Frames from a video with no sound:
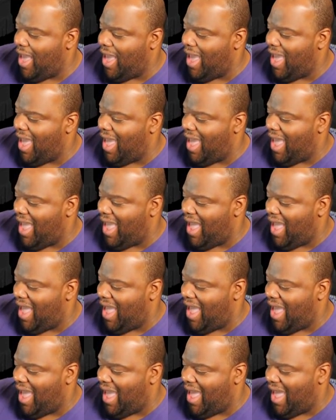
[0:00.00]

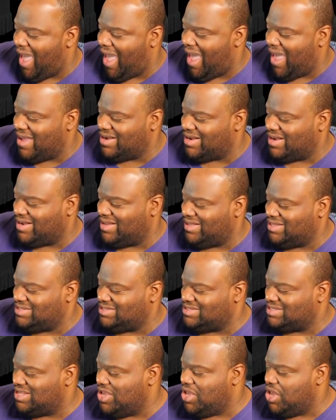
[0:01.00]

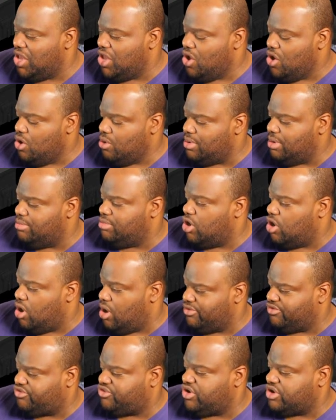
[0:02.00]
nice. Remember to
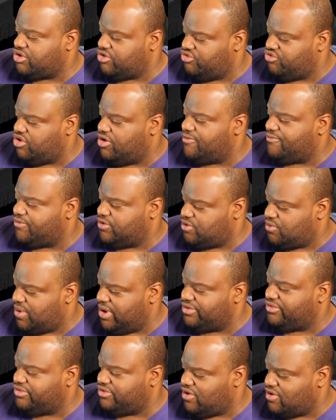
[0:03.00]
always check your journal for
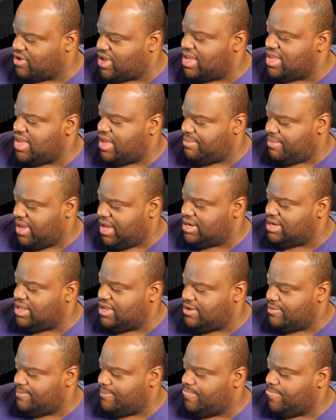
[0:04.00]
directions. Okay, yep, I
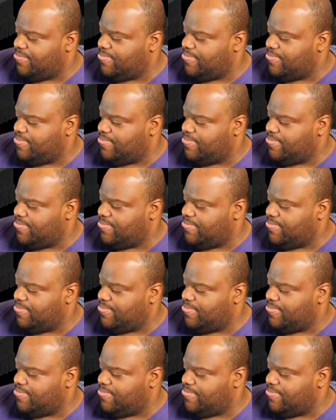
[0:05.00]
did.